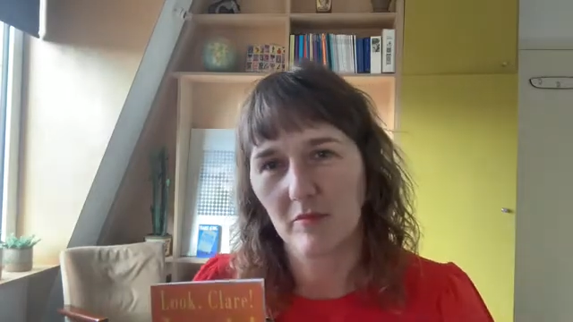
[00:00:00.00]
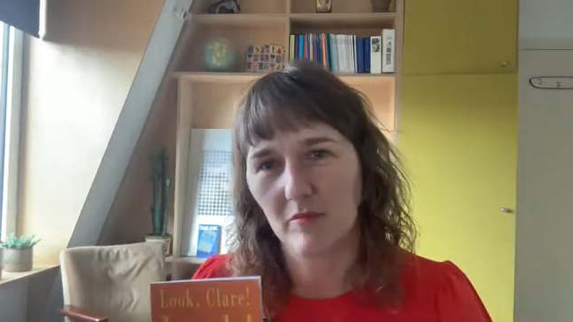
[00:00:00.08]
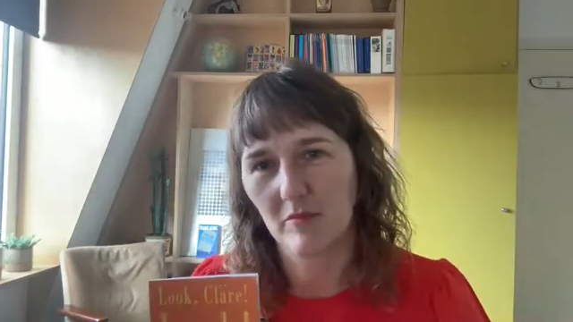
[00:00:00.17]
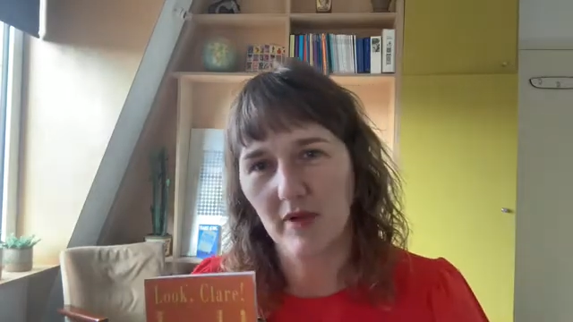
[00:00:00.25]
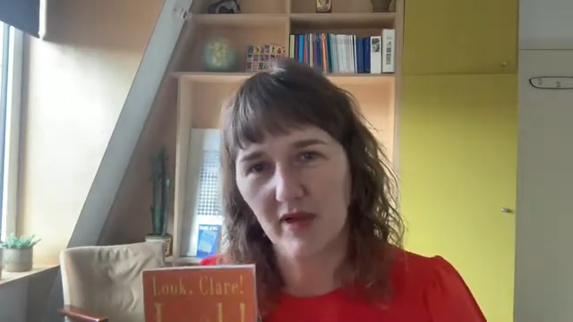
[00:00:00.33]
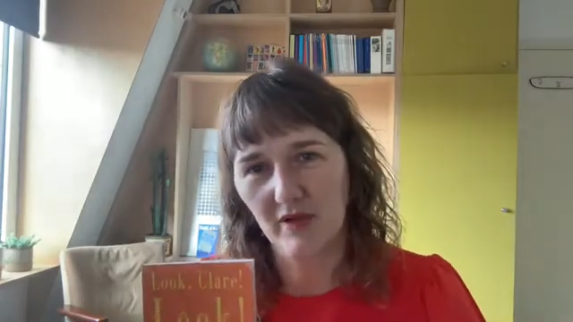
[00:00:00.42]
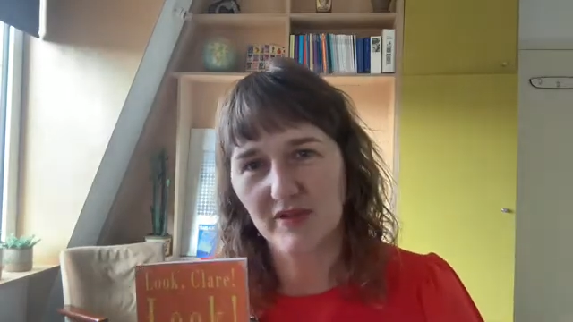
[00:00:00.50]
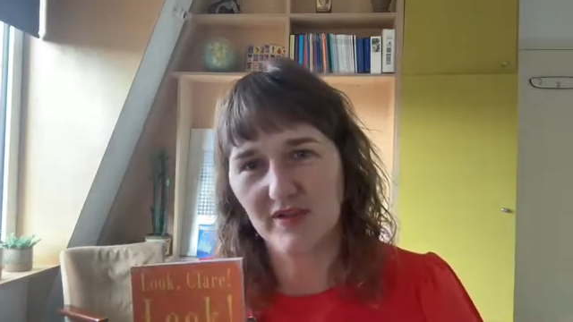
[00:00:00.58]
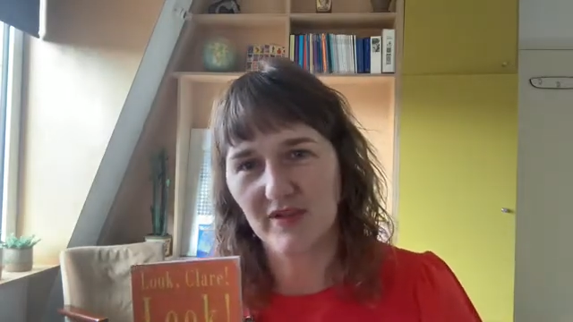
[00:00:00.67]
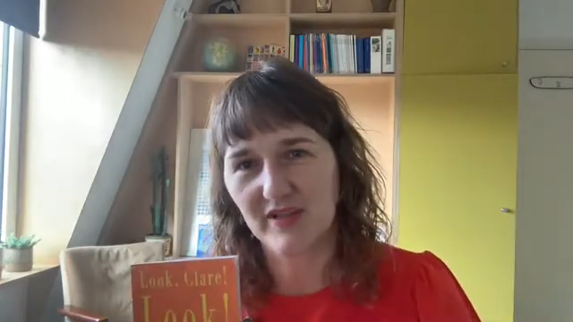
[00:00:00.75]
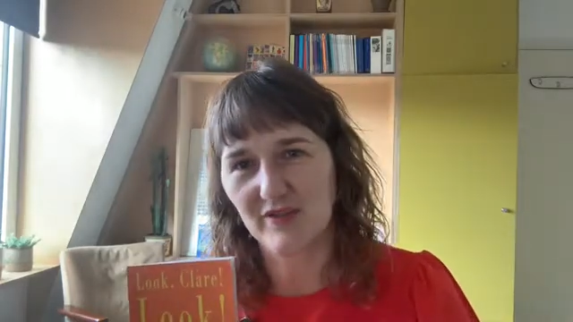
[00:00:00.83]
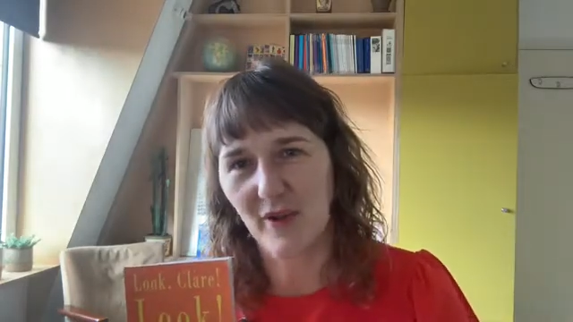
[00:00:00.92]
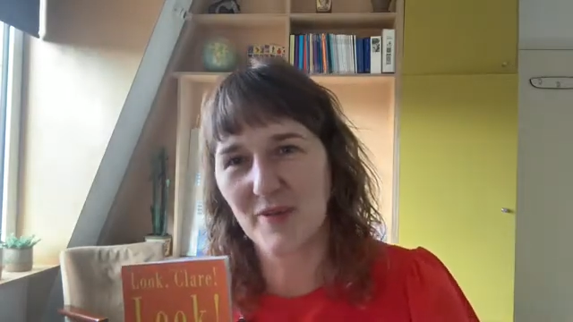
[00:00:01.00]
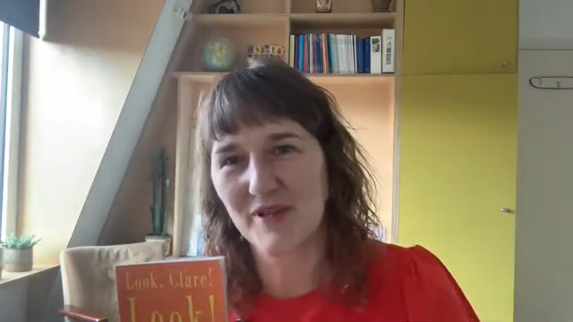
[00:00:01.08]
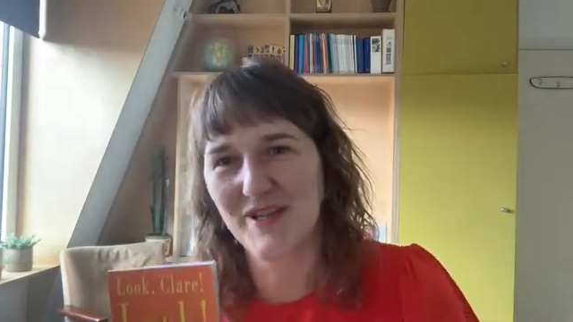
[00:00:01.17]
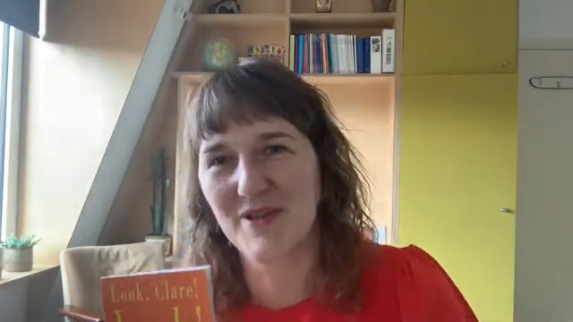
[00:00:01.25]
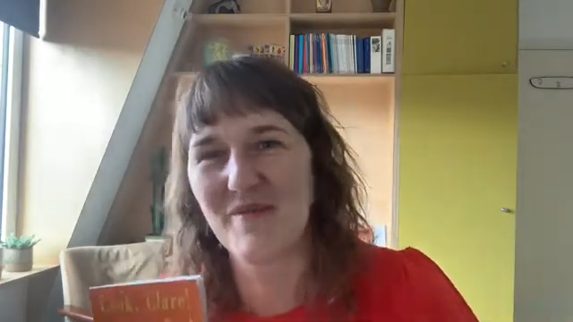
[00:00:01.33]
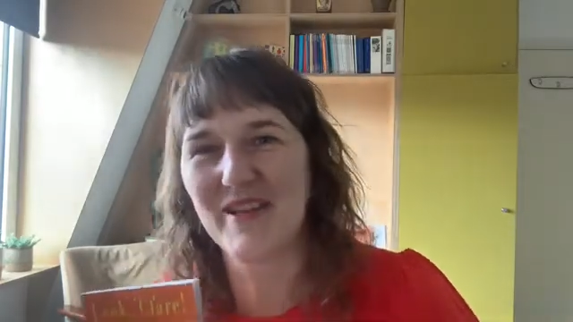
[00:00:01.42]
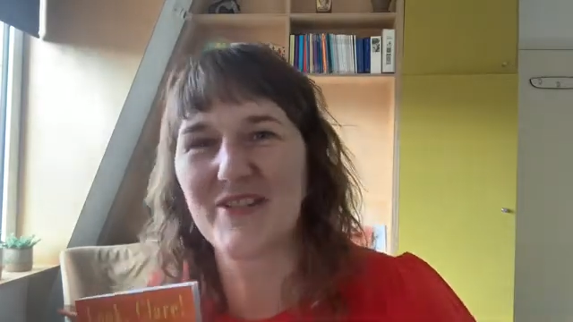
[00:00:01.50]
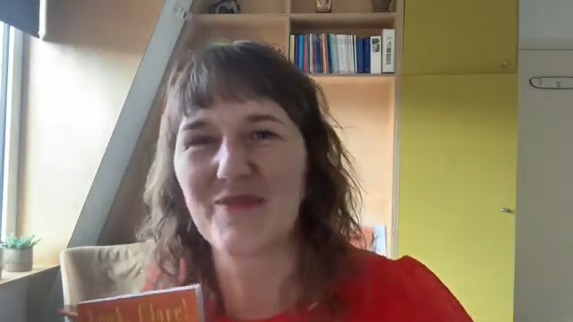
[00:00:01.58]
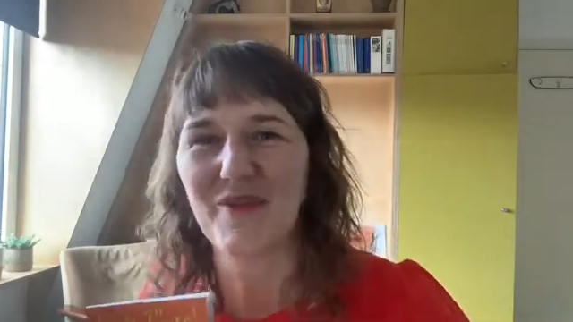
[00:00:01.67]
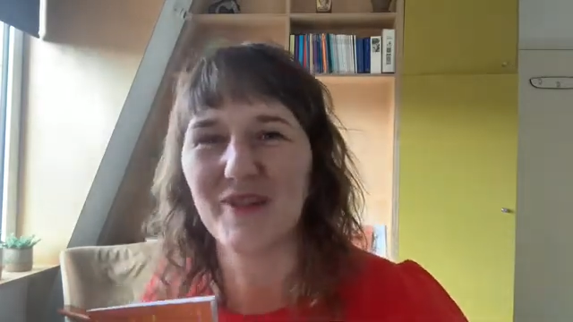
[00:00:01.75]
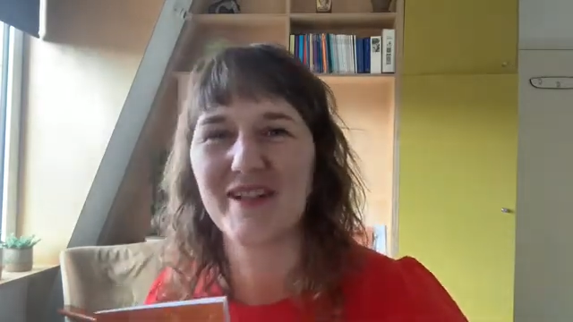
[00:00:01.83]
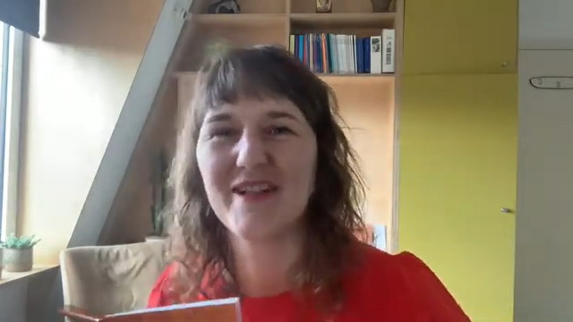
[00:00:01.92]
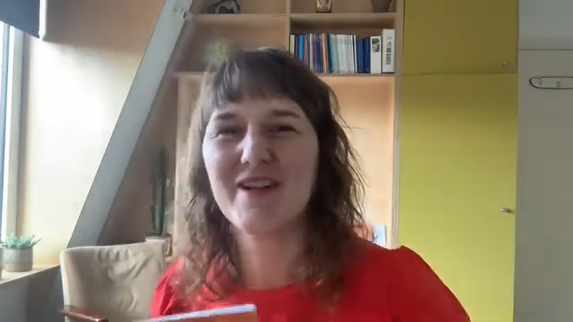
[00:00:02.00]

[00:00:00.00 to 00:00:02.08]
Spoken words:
my odes in this are absolutely miserable.